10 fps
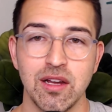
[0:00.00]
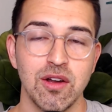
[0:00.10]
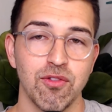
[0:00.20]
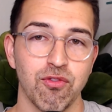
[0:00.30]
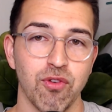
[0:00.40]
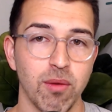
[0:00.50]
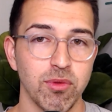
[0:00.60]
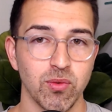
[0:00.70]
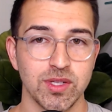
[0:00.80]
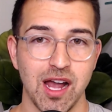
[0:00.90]
from the
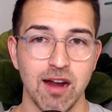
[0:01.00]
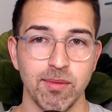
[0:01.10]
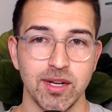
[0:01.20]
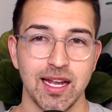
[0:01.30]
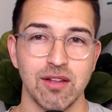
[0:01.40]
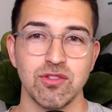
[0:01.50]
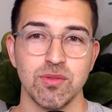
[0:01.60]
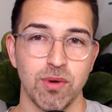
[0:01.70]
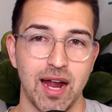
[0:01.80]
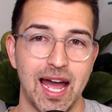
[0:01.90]
retirement account to
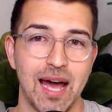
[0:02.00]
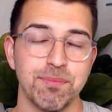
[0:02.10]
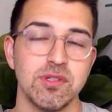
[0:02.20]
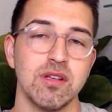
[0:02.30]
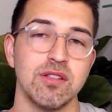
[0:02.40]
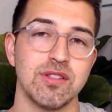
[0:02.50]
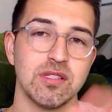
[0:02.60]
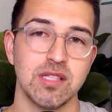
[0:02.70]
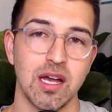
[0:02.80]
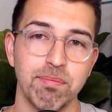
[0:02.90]
perhaps
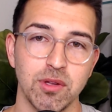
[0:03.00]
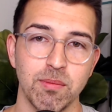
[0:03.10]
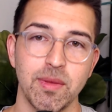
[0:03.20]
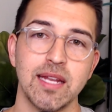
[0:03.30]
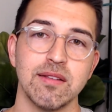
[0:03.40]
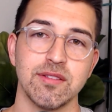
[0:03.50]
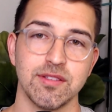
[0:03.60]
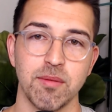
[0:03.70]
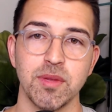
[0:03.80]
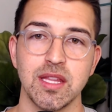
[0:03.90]
supplement
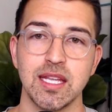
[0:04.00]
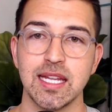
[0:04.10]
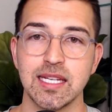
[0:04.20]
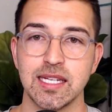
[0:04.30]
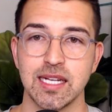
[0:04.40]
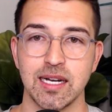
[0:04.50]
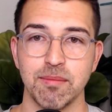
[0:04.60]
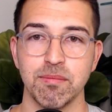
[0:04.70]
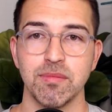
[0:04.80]
some of the income